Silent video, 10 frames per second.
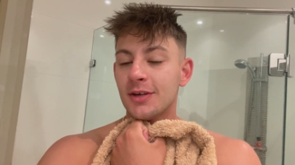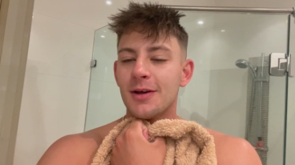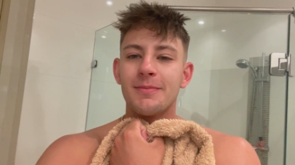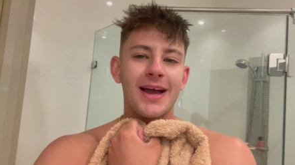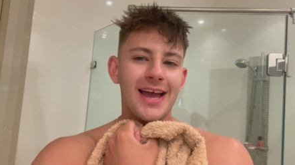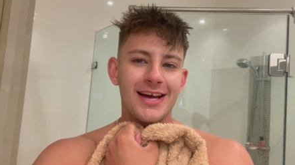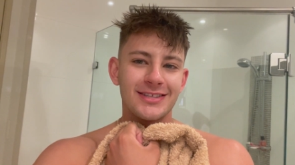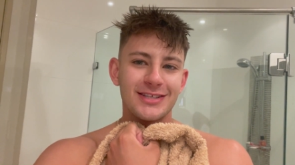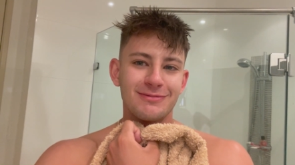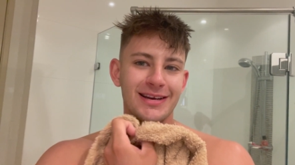my
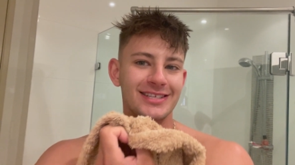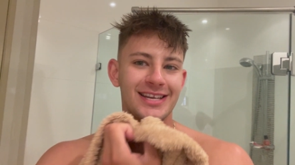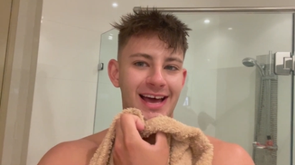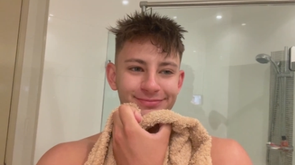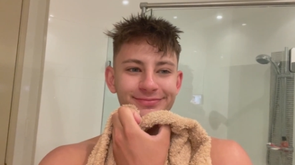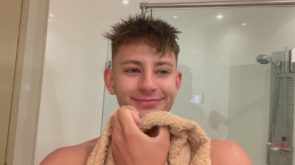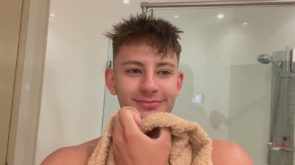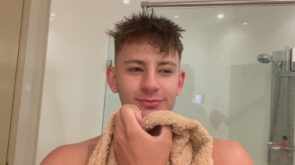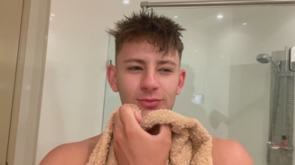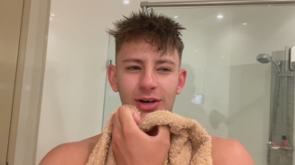house is rented out.
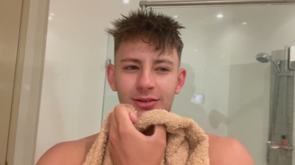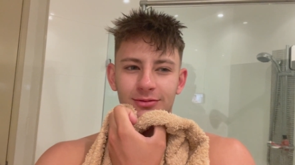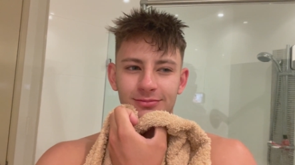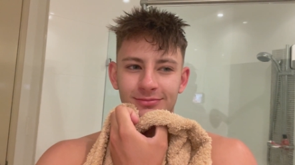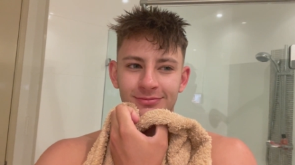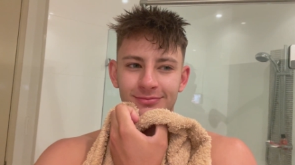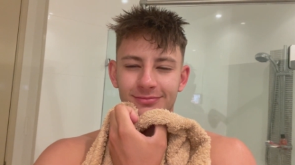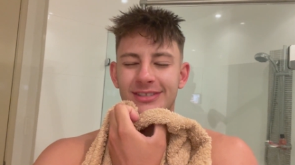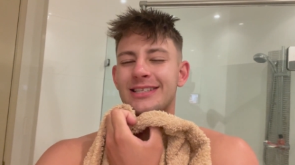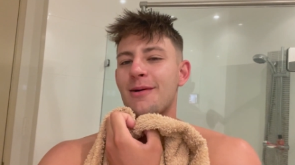Mm, well,
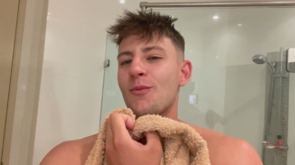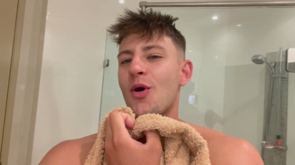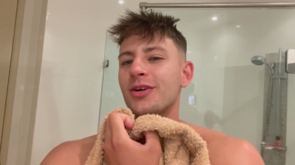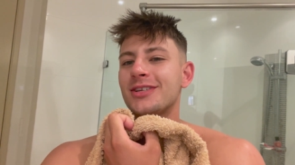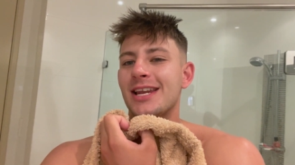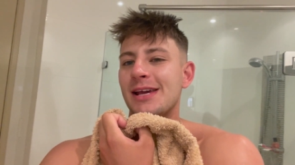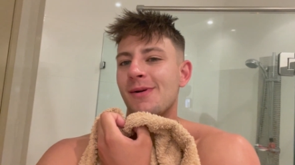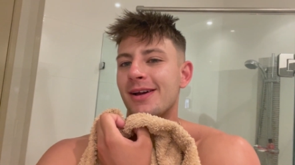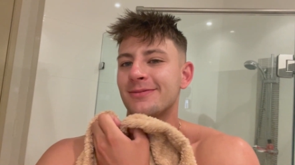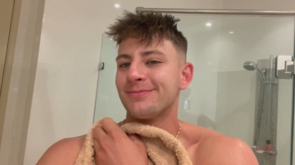somewhat
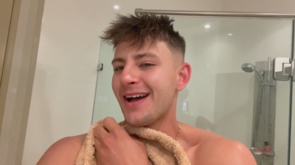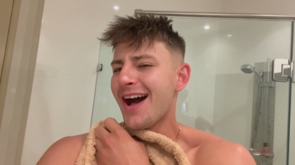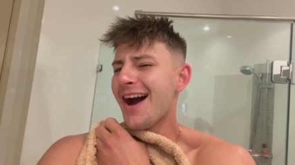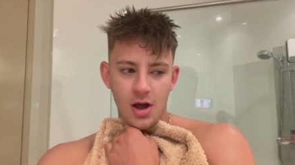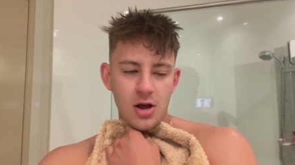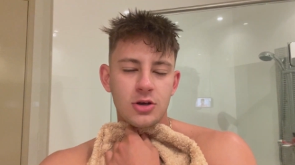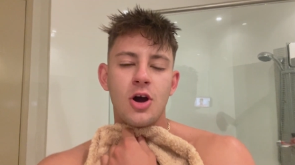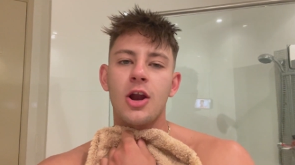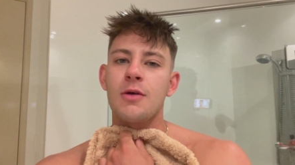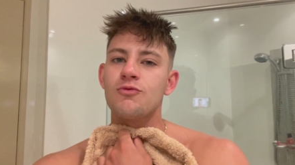anyway. God,
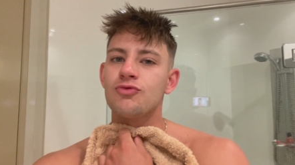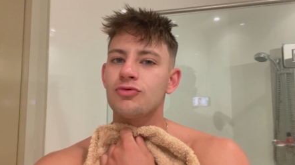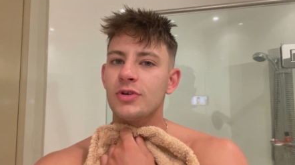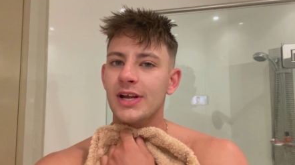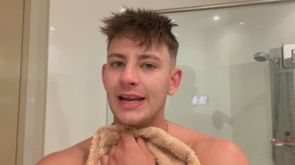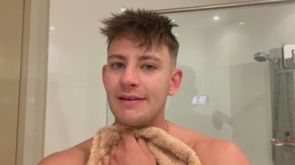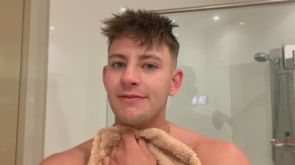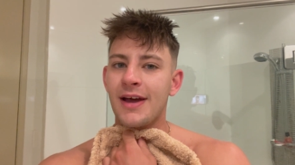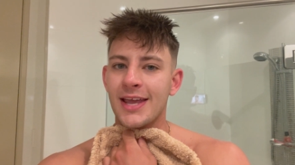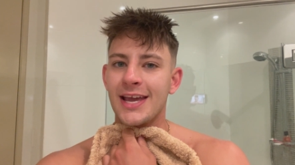I'm really
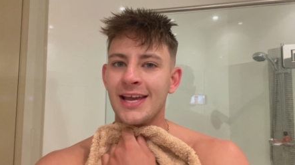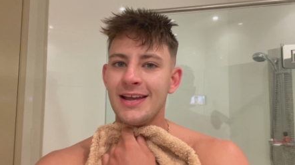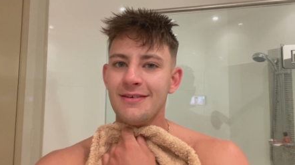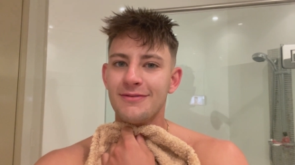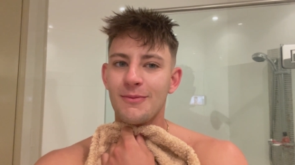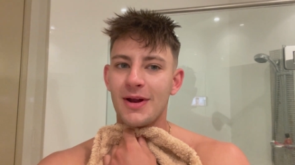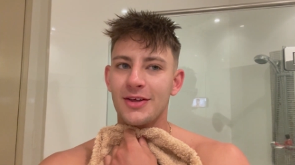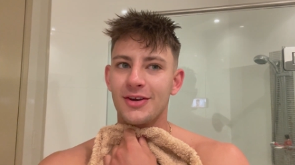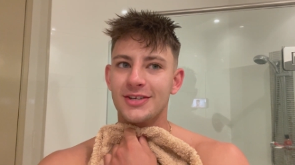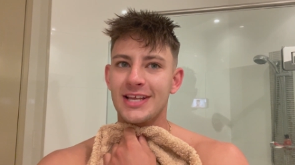fagging for one
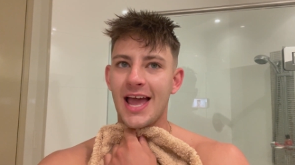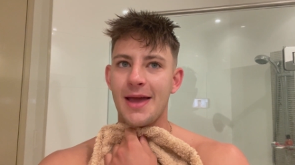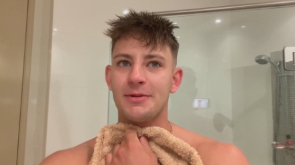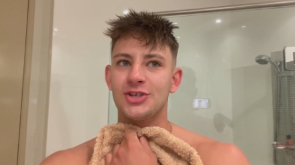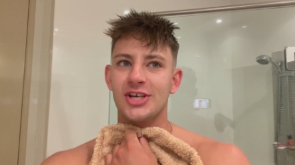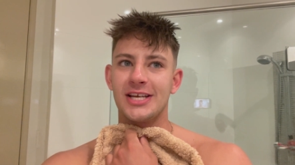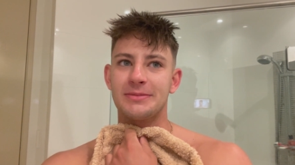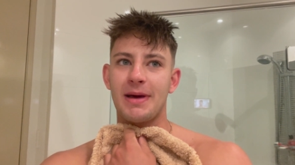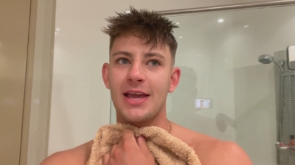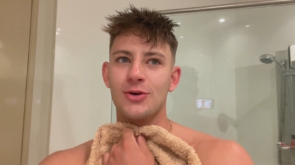of those ham and cheese
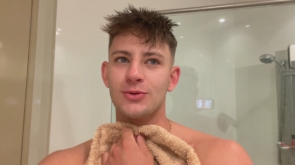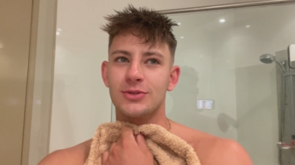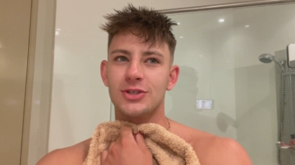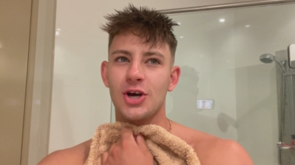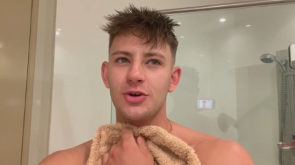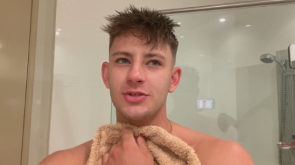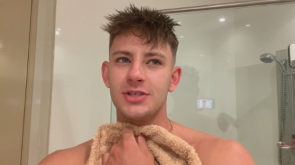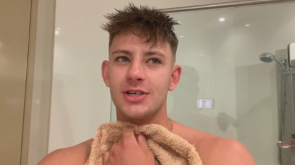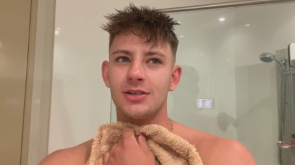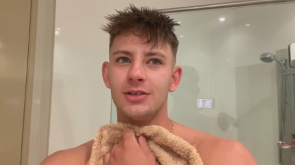bagels
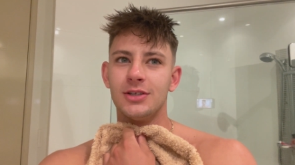toasted